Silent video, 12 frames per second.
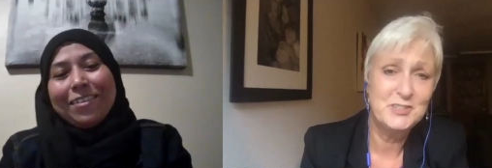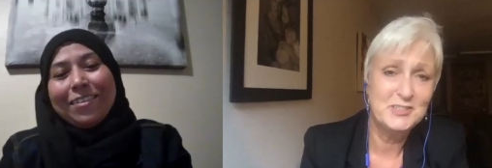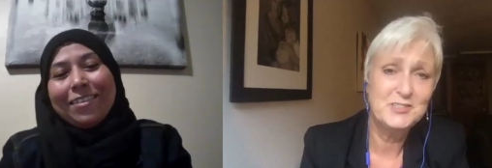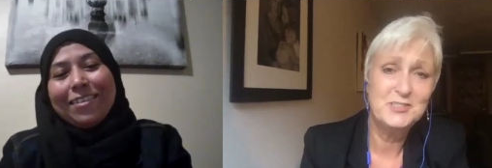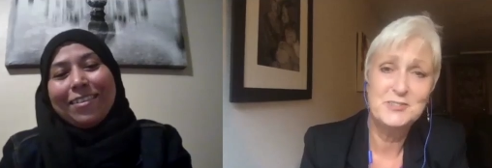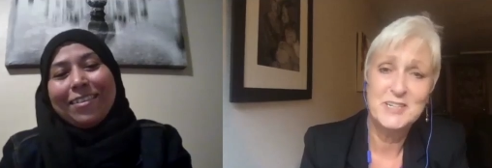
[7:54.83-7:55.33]
Speaker 1: You're
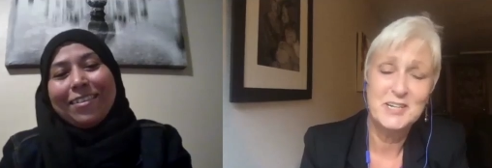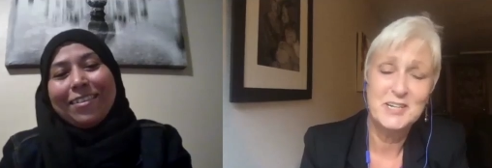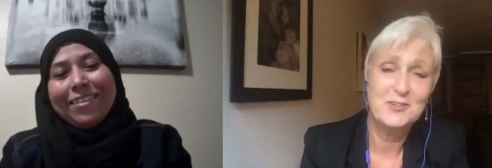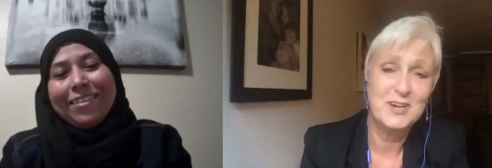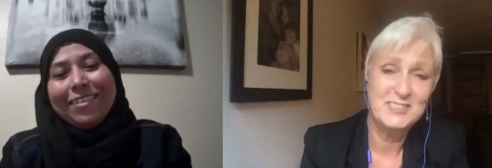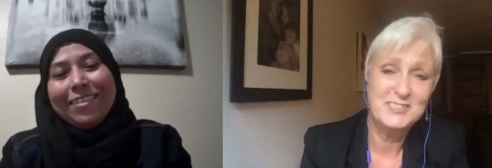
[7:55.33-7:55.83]
doing a
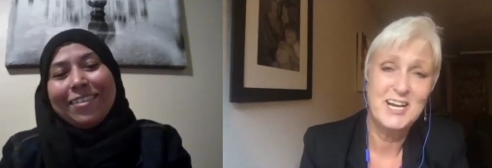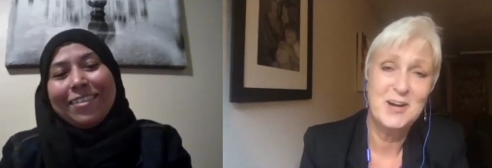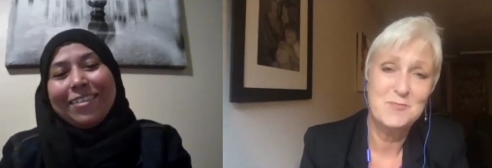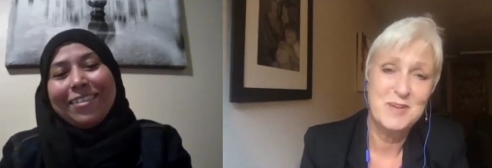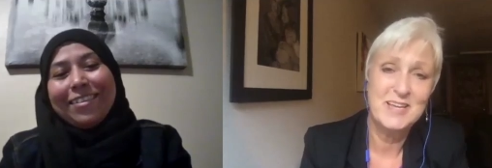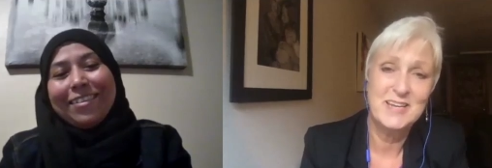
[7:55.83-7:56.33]
great job.
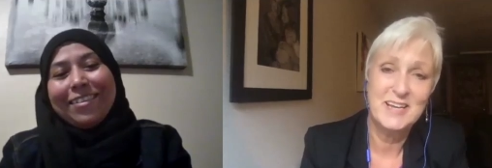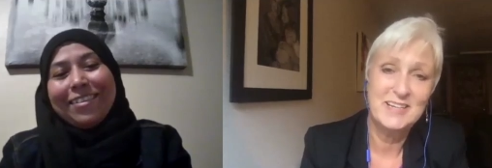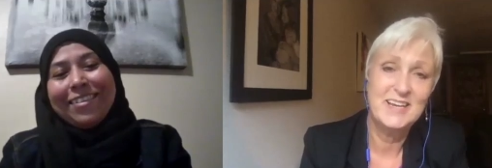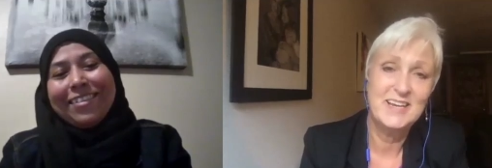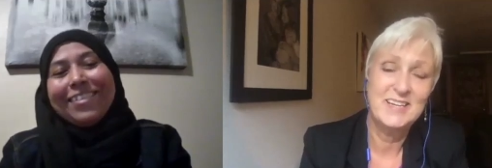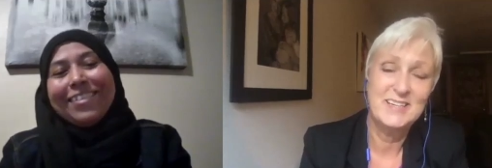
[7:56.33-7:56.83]
And I,
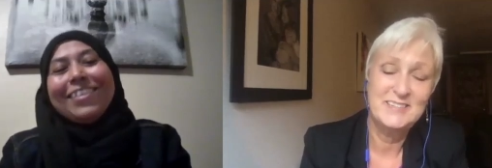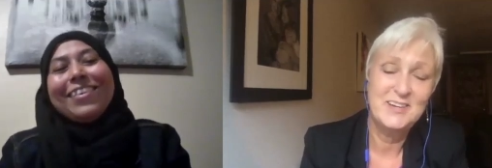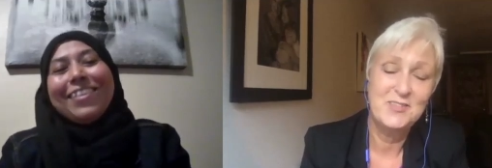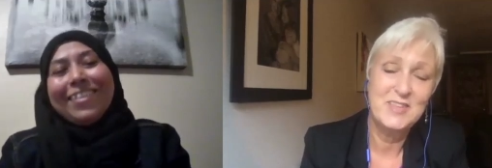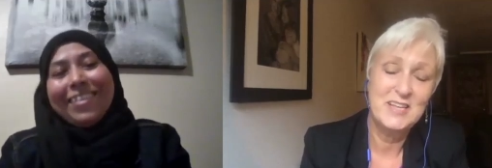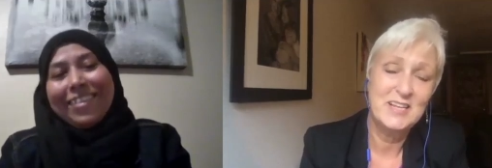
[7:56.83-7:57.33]
I know
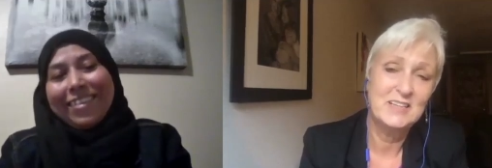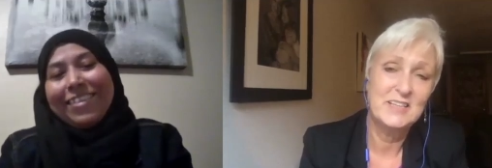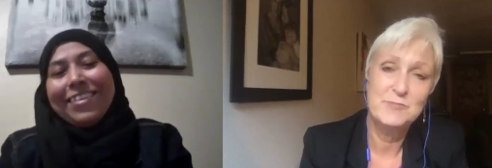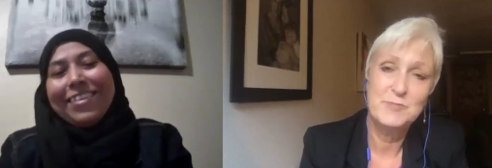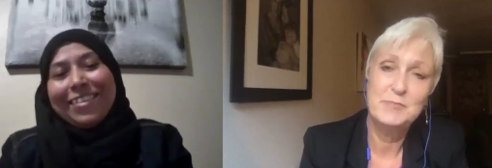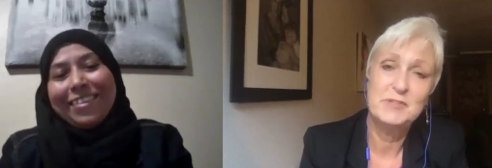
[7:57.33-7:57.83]
that a lot
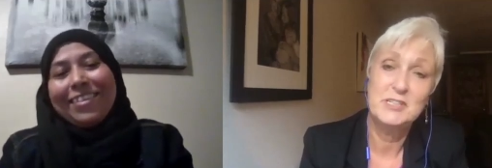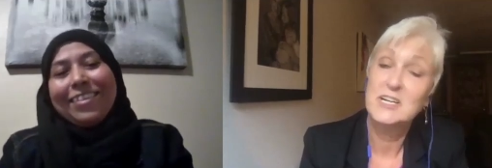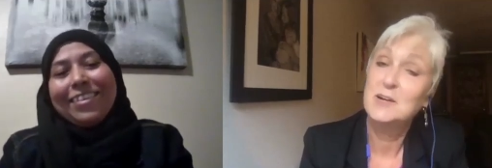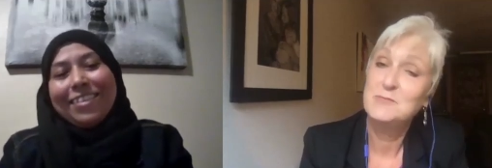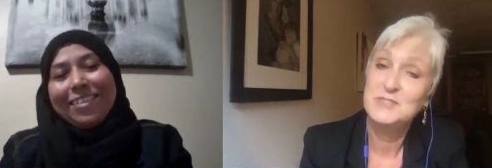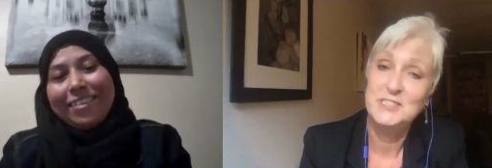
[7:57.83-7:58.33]
of people look
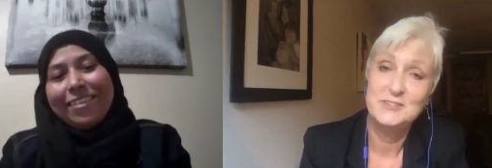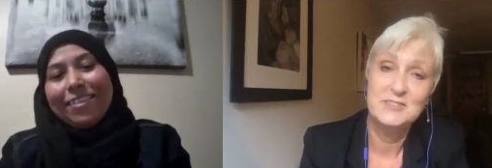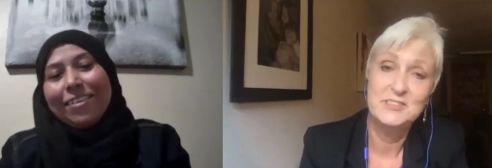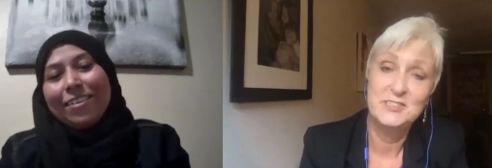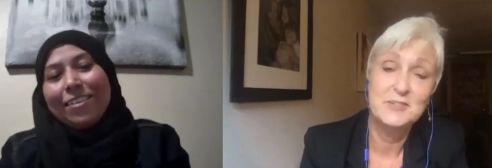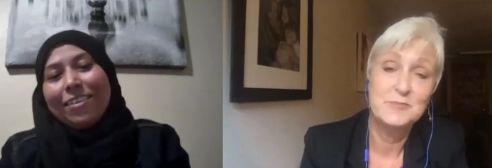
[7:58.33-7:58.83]
up to you in your
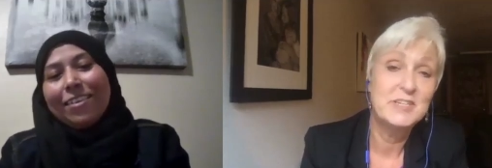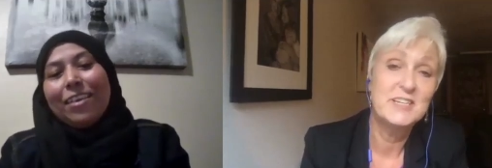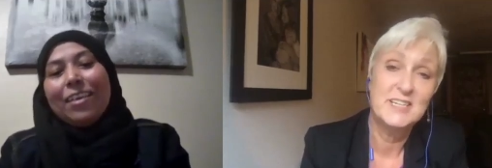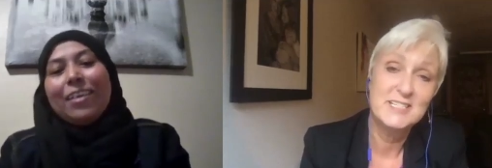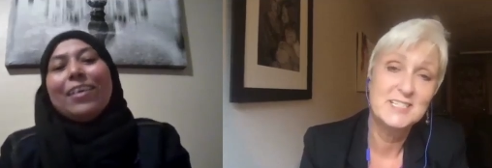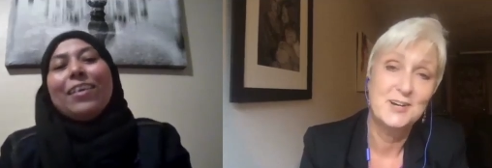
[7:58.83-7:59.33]
community.
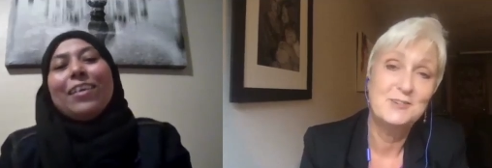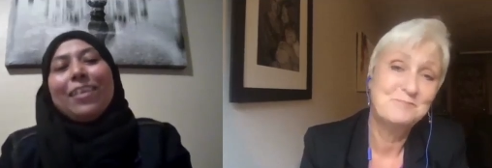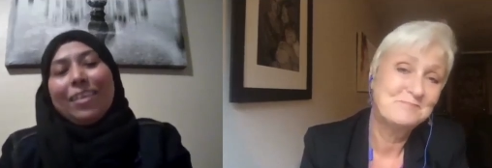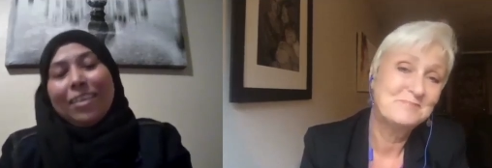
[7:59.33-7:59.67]
So I'm